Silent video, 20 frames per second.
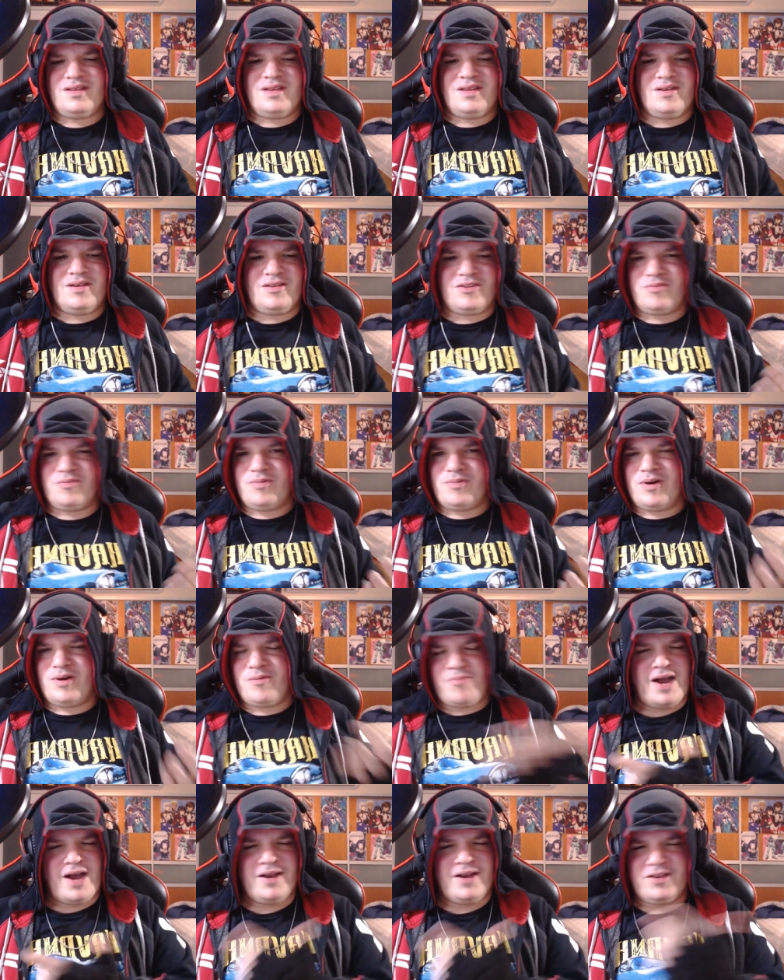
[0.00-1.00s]
So
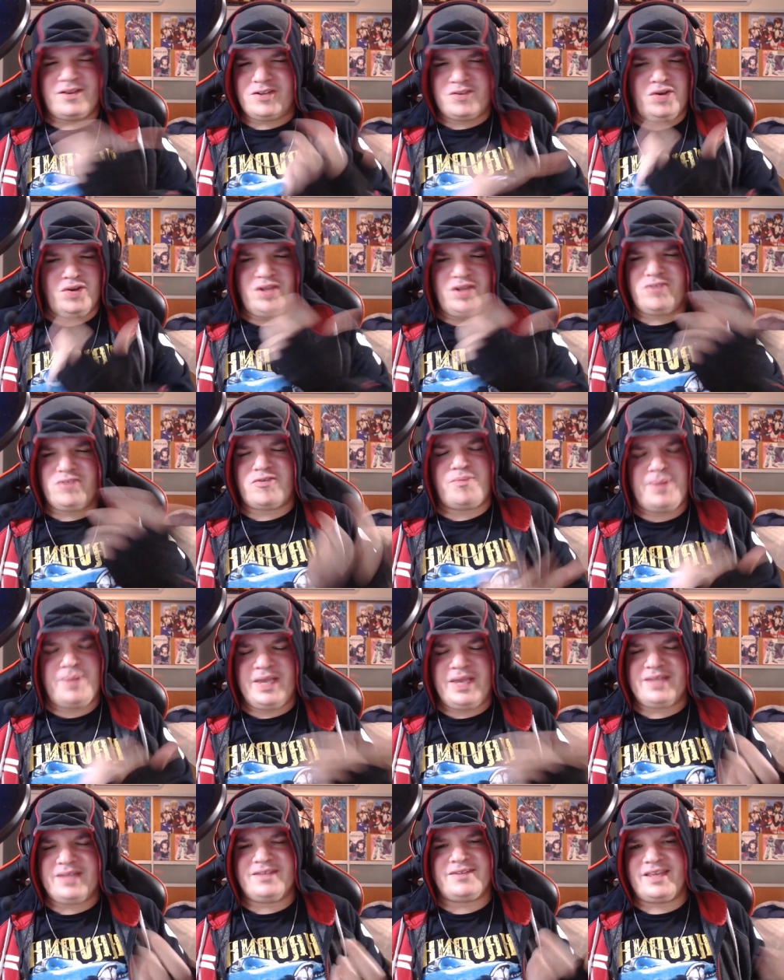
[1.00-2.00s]
what, there's no need to
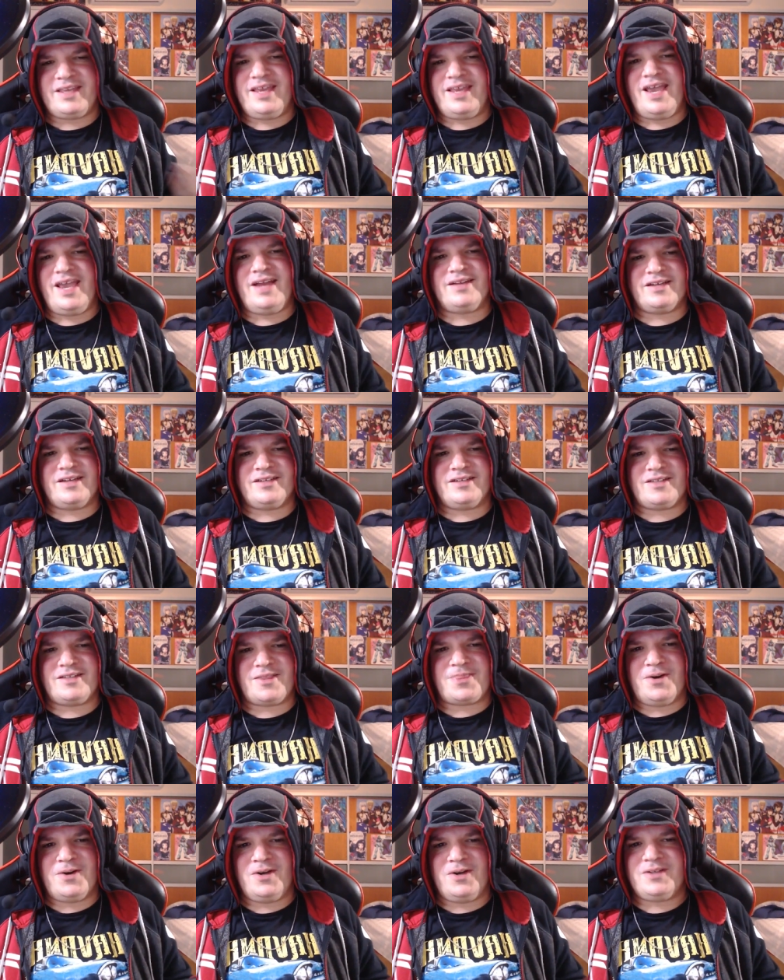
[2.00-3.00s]
repeat this again. It's like the
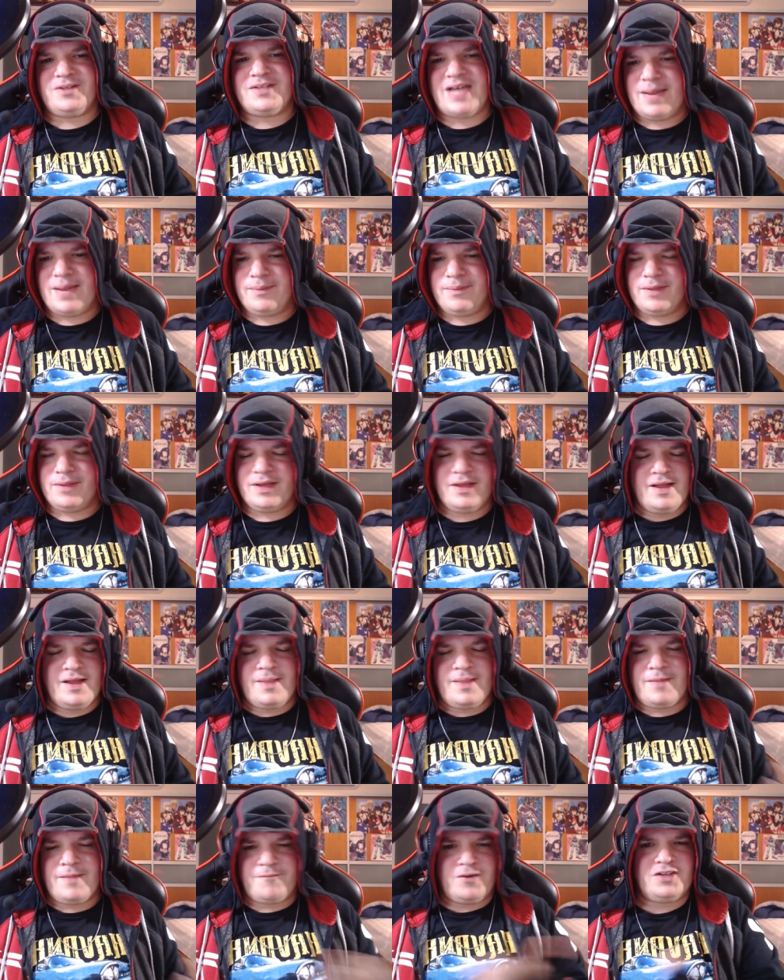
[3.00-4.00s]
third time. the
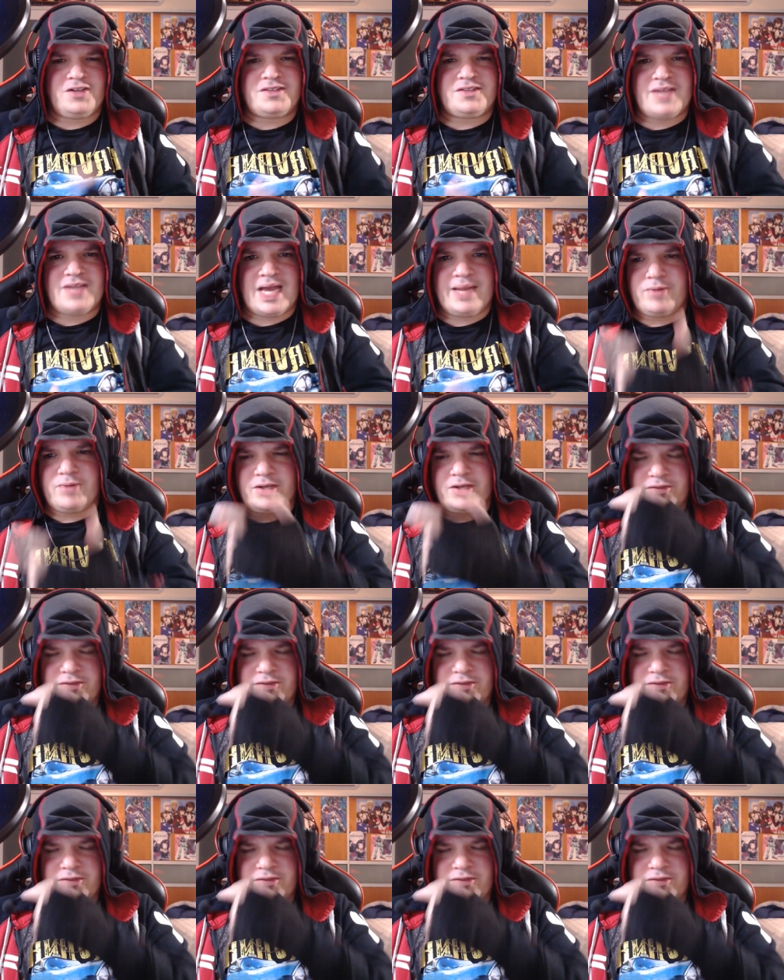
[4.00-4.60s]
The first time was